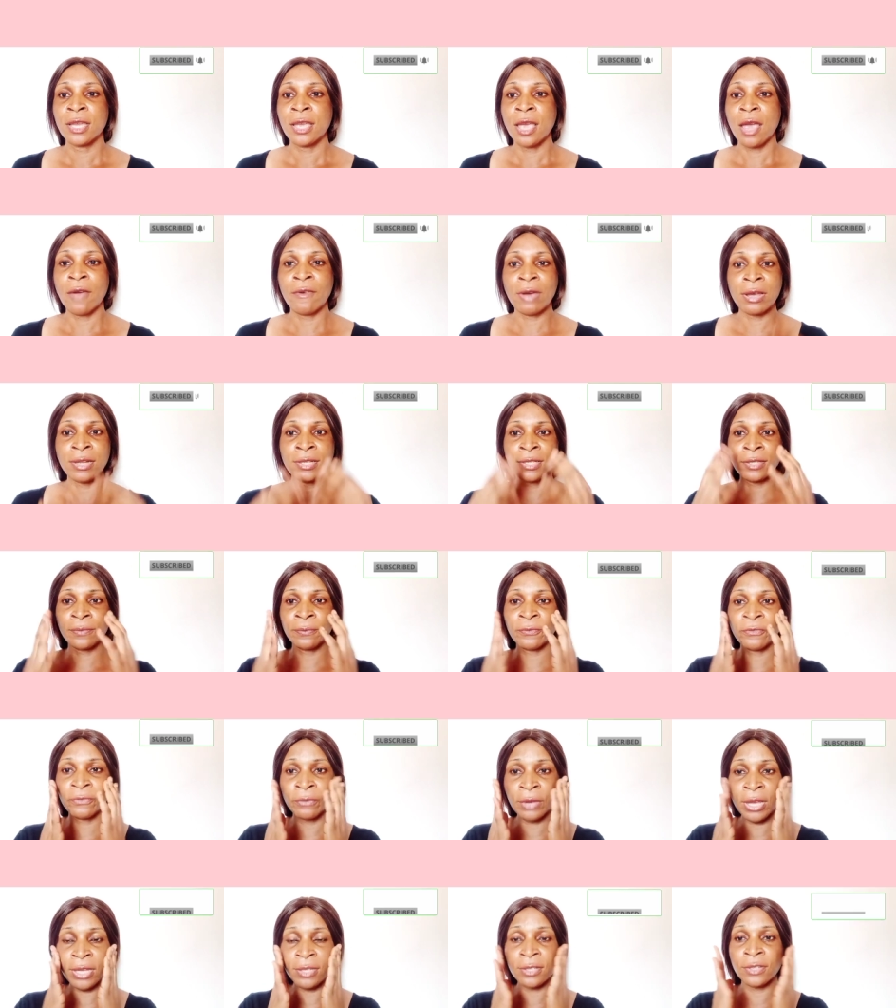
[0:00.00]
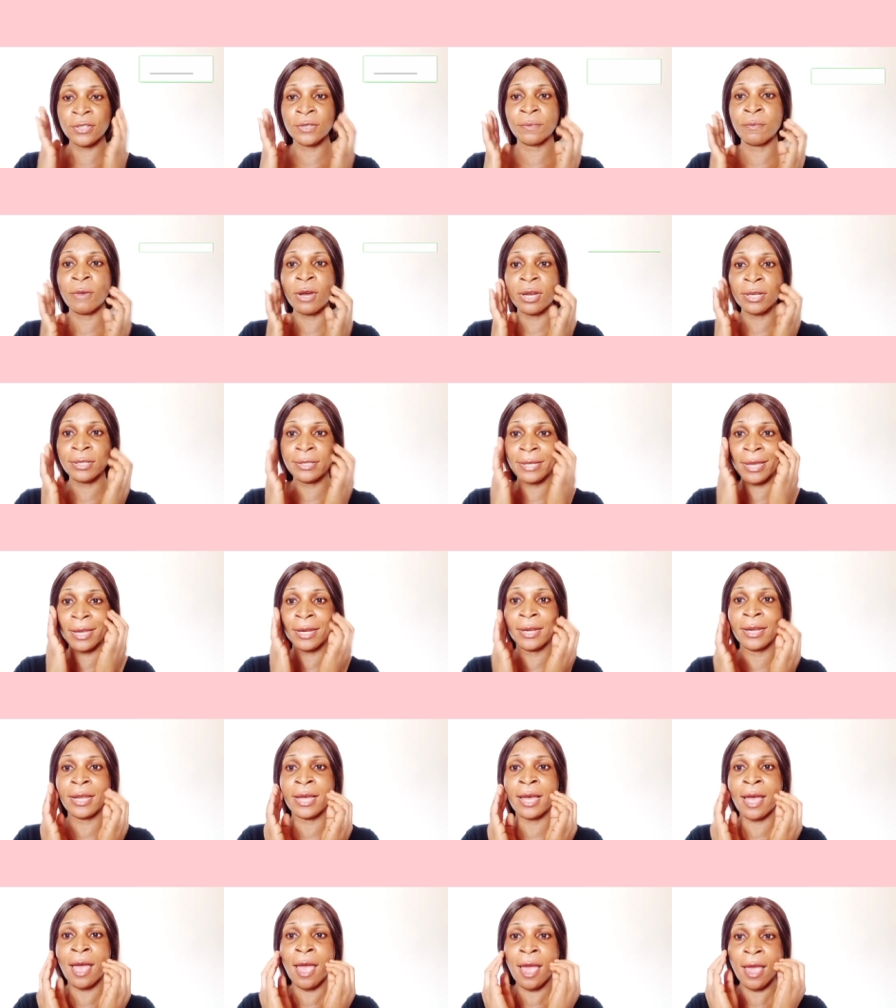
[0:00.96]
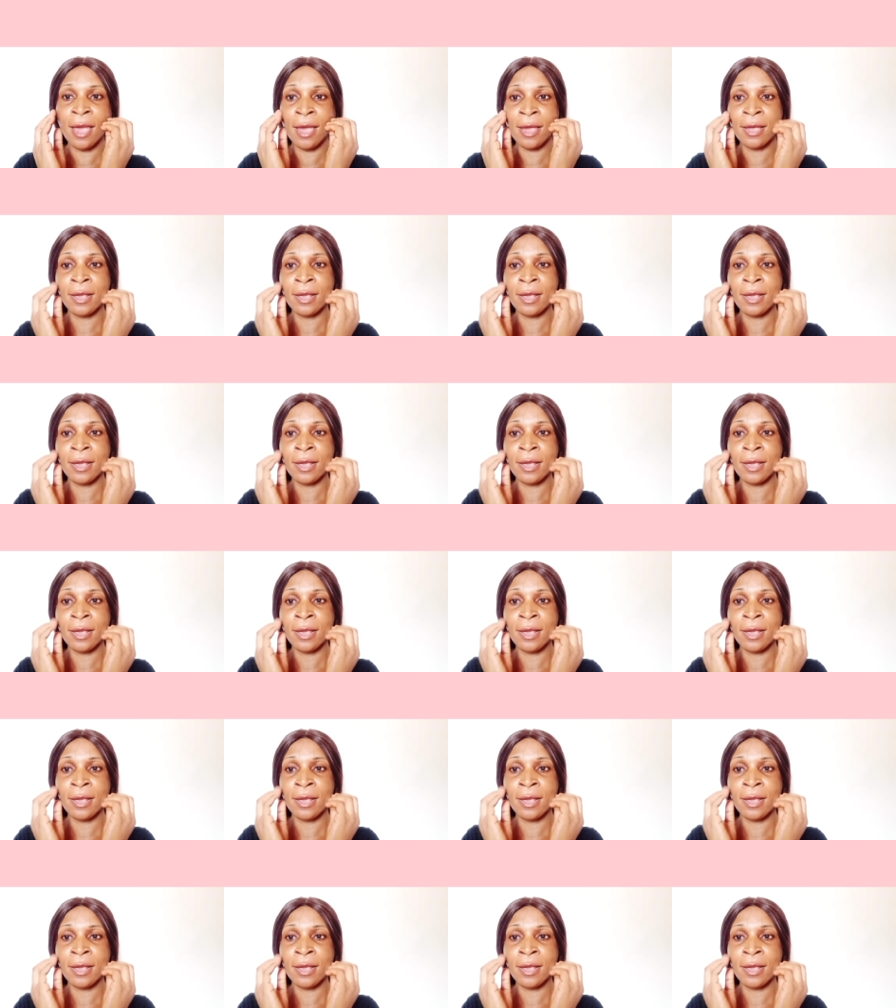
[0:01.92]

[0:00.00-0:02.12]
our face is more tender